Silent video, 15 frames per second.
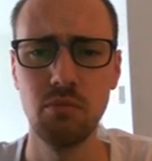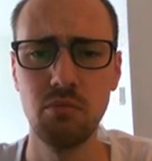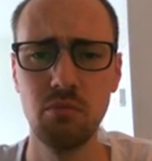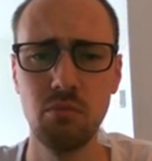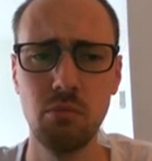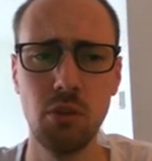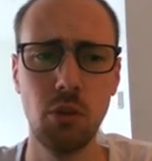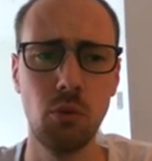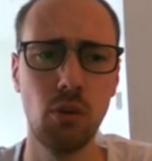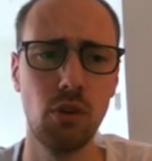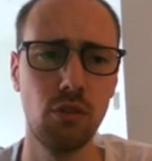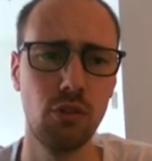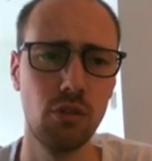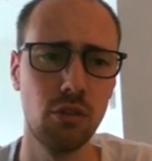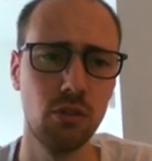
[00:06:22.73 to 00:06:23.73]
beat one
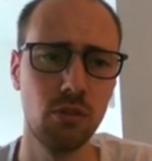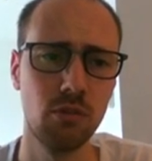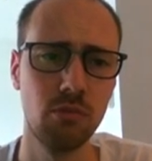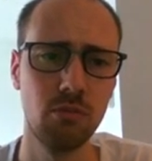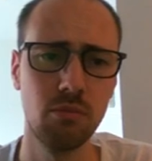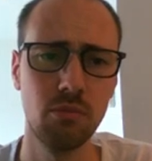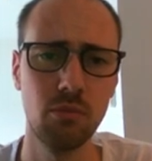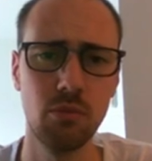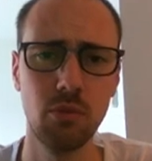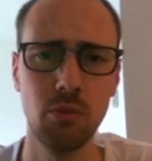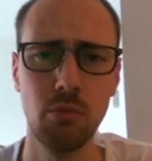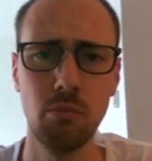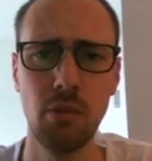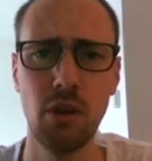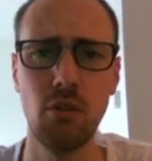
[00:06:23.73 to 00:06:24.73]
of your
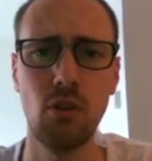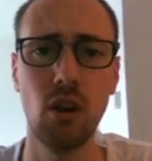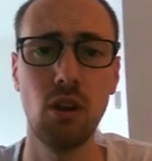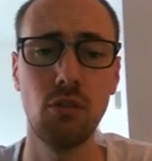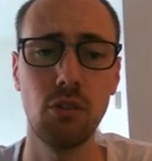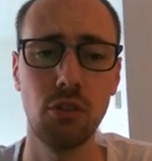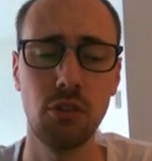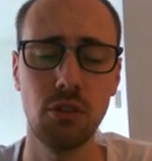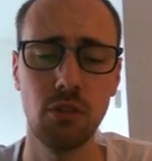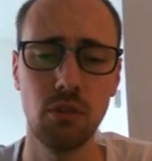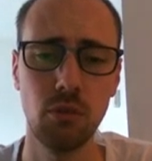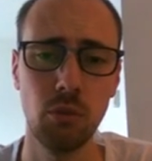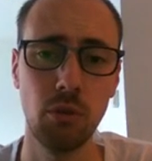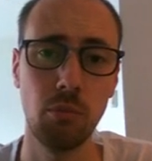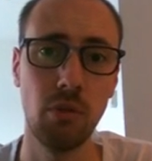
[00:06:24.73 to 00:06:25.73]
main rivals
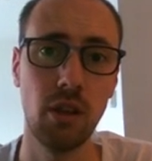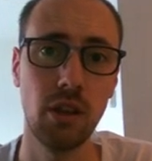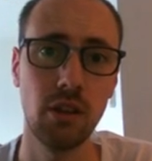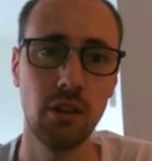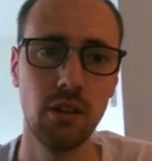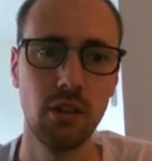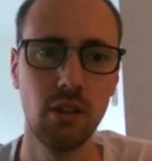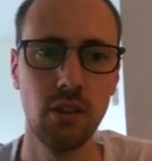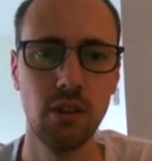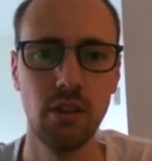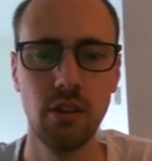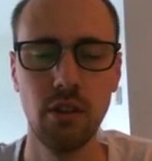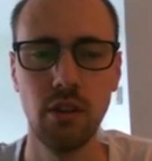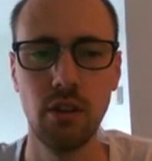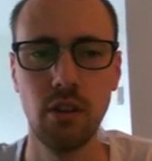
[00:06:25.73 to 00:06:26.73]
with Black
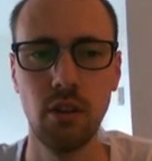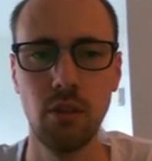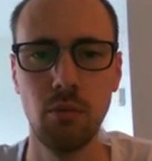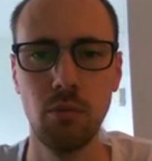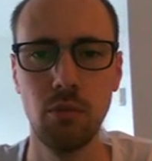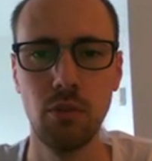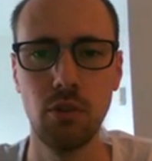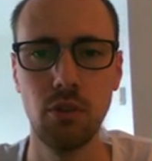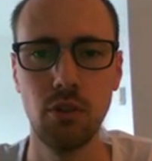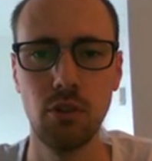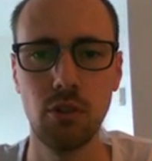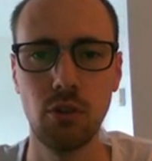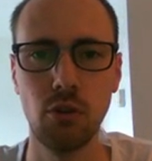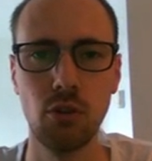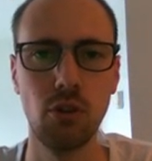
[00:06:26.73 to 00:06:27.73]

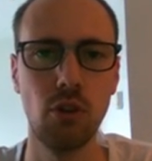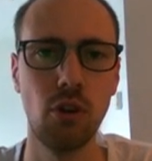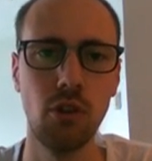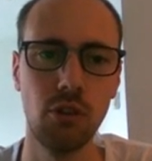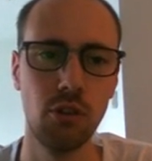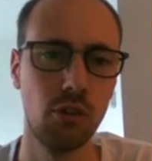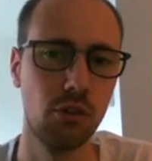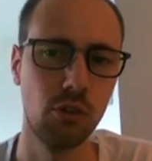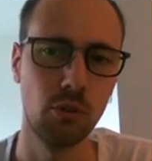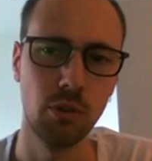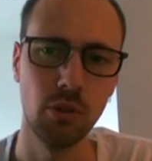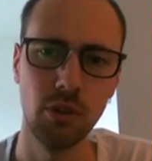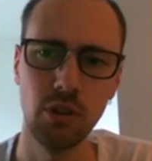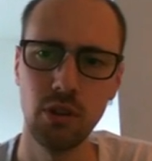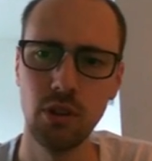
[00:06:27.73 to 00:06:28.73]
so early on in the
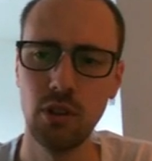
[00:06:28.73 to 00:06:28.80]
tournament.